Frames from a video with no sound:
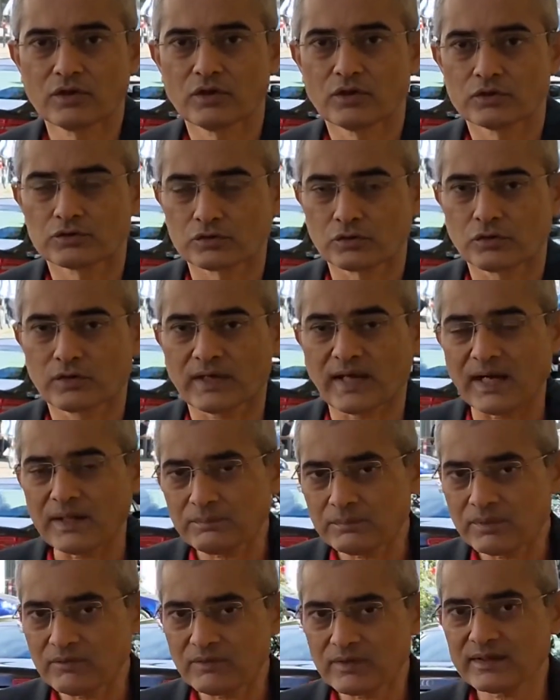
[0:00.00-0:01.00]
So
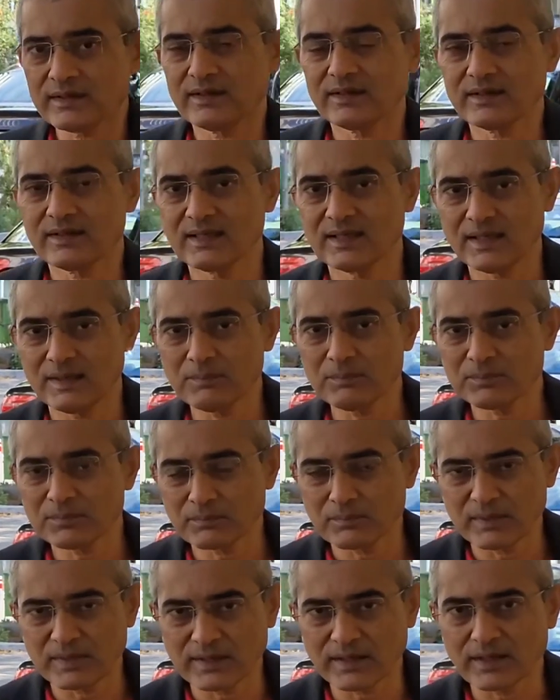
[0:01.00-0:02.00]
CADPower can keep
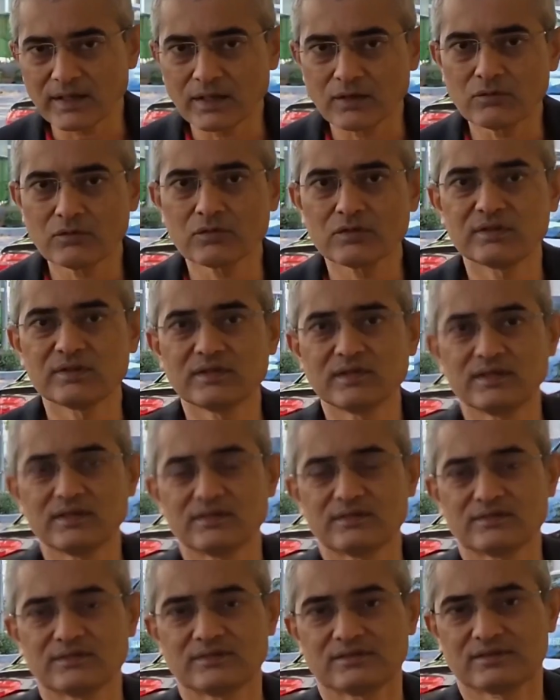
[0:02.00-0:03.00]
spitting out
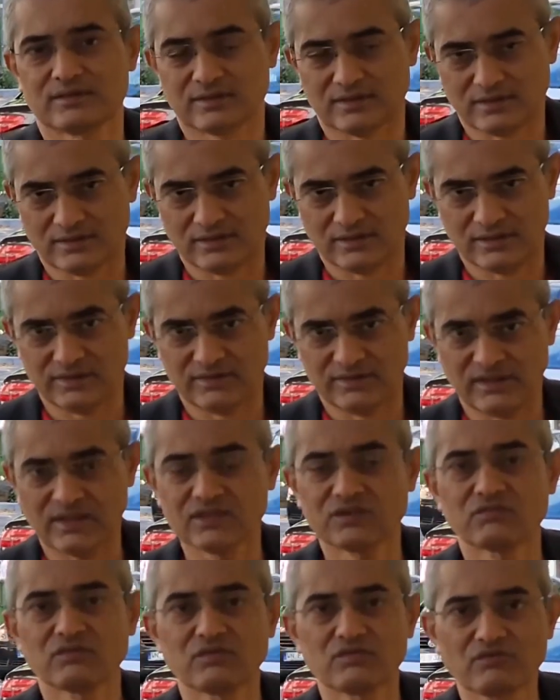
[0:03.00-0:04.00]
these
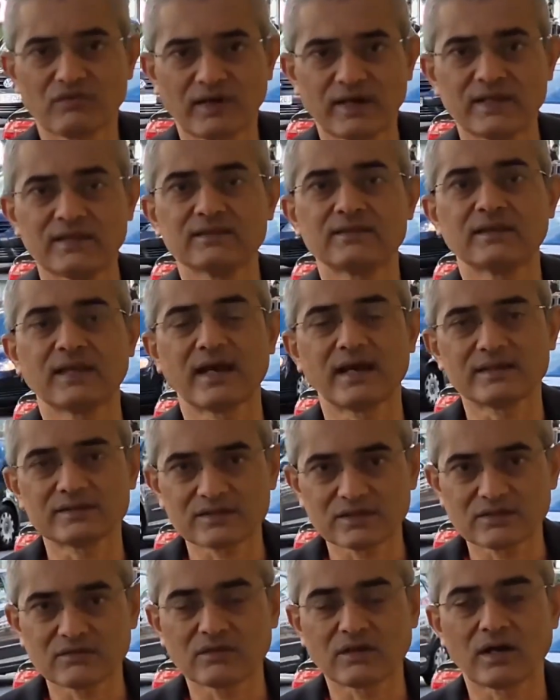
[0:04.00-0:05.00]
CSV files as
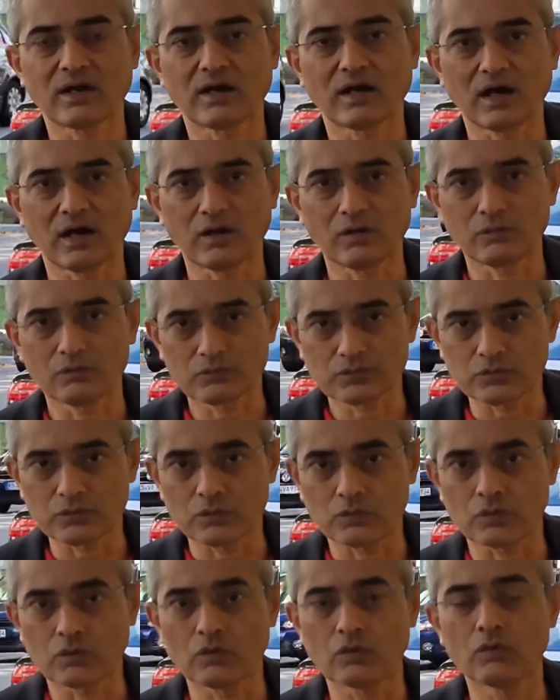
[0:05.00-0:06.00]
in how
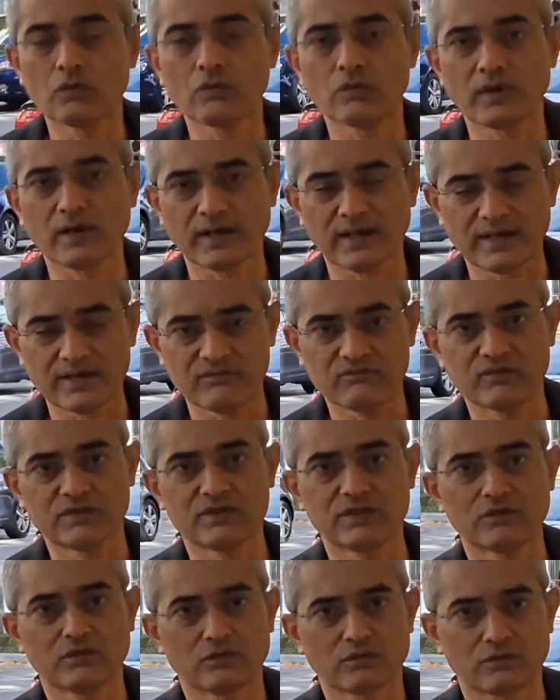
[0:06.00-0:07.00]
you go ahead with
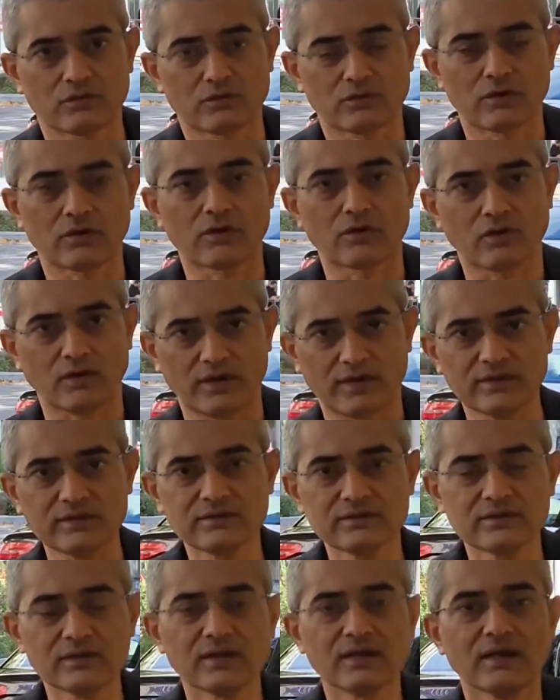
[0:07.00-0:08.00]
your
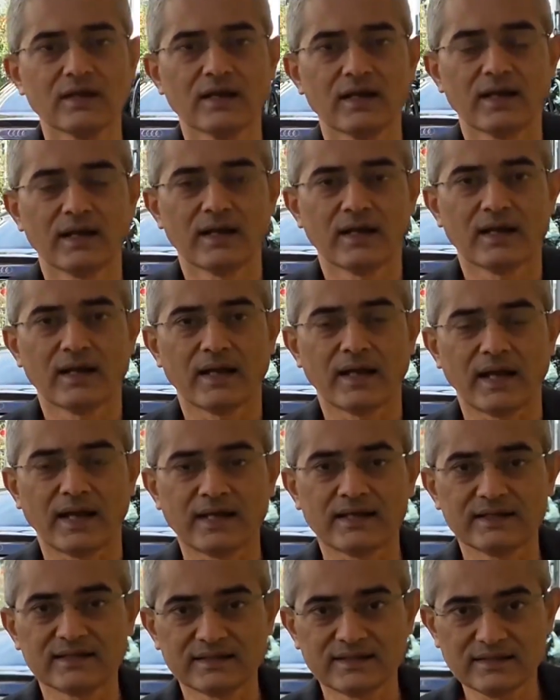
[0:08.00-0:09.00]
drawings,
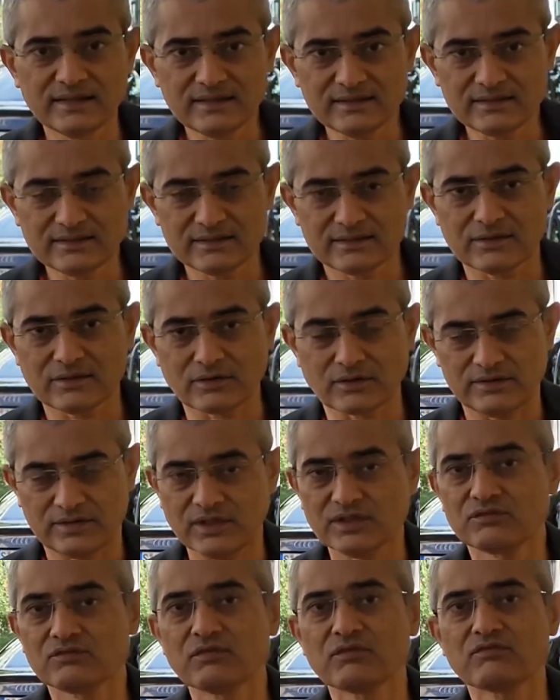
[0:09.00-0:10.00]
and these
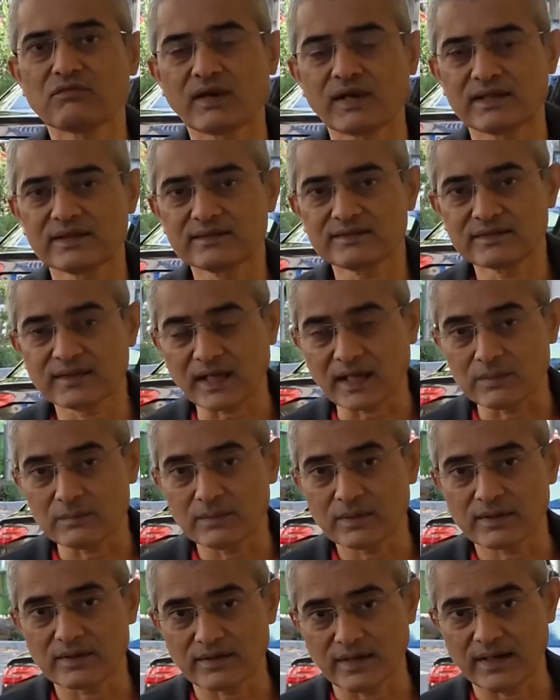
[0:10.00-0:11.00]
CSV files can
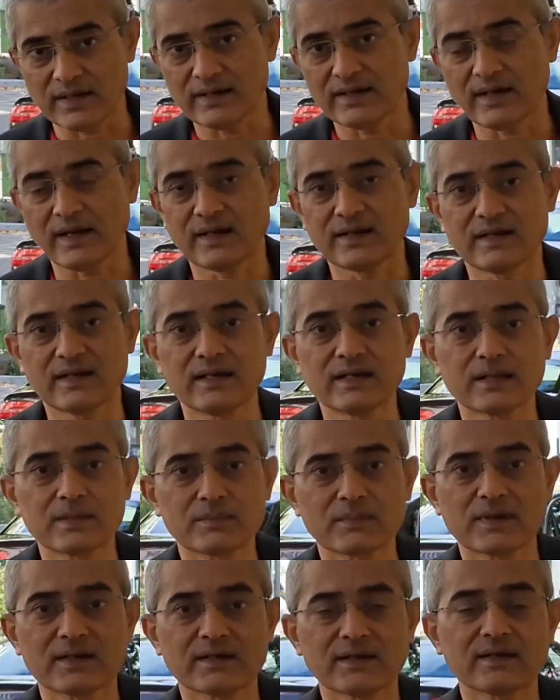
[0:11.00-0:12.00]
be read and
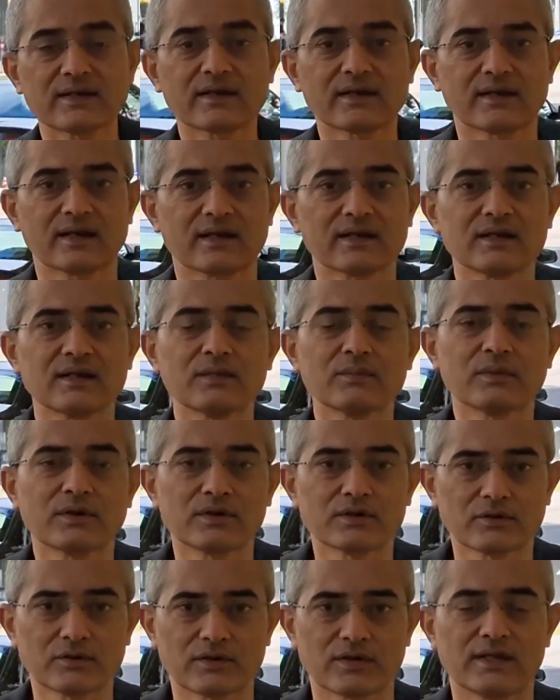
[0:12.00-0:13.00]
interpreted correctly by
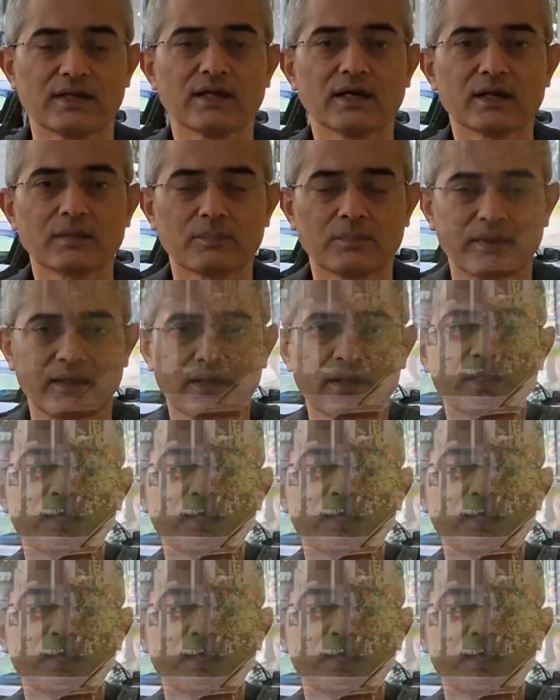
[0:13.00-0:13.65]
your ERP.